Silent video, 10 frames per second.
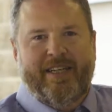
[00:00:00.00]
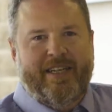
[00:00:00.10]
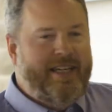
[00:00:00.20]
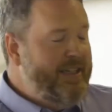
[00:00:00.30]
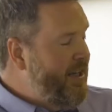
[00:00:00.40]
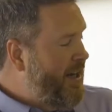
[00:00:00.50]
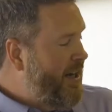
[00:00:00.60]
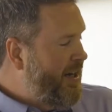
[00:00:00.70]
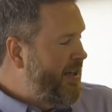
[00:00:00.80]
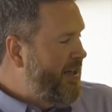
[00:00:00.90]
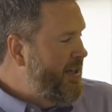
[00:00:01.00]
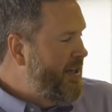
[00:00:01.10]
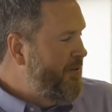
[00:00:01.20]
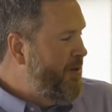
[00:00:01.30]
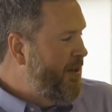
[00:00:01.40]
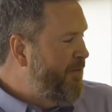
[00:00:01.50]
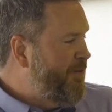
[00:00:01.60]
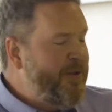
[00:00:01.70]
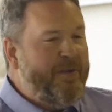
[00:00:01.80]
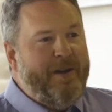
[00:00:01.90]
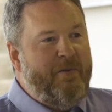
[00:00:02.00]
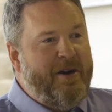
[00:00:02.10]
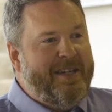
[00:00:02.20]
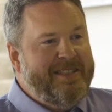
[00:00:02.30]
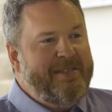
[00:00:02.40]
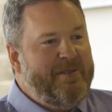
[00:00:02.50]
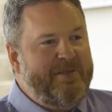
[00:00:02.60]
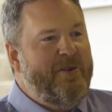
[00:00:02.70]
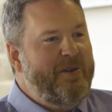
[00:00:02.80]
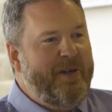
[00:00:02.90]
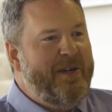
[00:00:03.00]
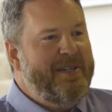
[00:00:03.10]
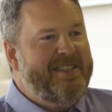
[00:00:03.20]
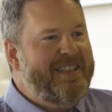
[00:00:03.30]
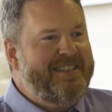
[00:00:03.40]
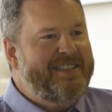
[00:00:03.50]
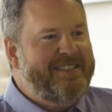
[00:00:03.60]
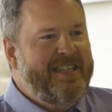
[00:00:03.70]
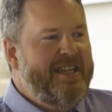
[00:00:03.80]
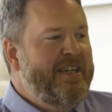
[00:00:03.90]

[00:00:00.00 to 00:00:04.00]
And it went a little further than I wanted because it was so good and delicious.